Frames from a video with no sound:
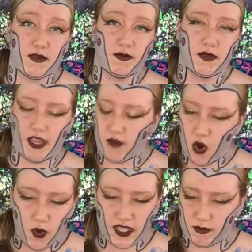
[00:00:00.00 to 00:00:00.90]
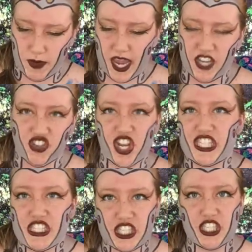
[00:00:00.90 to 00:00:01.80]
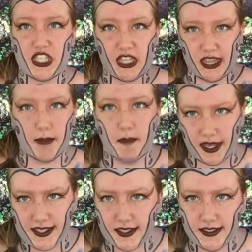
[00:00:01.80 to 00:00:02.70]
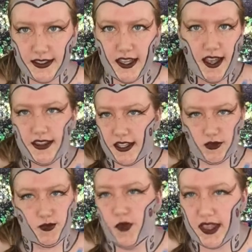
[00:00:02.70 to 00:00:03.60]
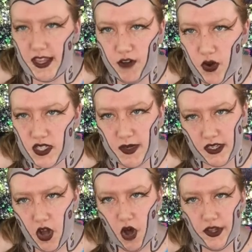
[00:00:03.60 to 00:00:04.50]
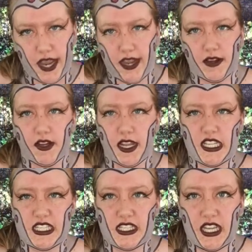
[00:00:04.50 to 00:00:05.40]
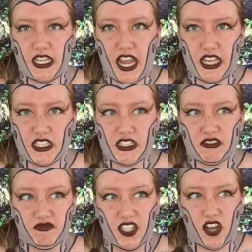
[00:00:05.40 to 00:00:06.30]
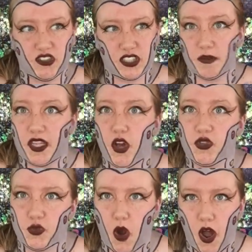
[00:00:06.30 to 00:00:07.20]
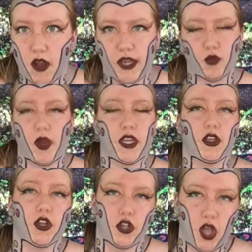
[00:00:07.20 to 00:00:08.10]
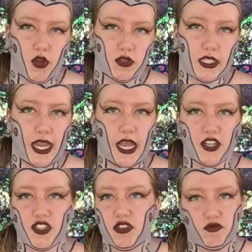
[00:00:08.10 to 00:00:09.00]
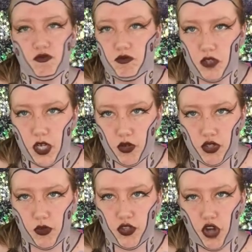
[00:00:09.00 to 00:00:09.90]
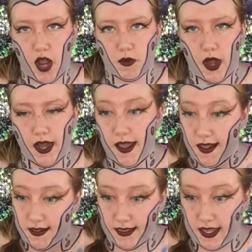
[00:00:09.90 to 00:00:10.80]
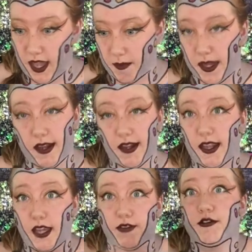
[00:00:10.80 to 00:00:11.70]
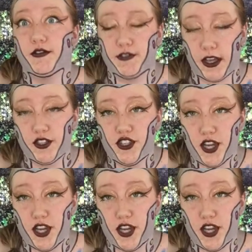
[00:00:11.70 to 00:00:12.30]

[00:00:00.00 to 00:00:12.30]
They've always been just the muscle. That's when they've always been called is in case, you know, something goes wrong and regular clones can't, you know, do the job right, they come in and they fuck shit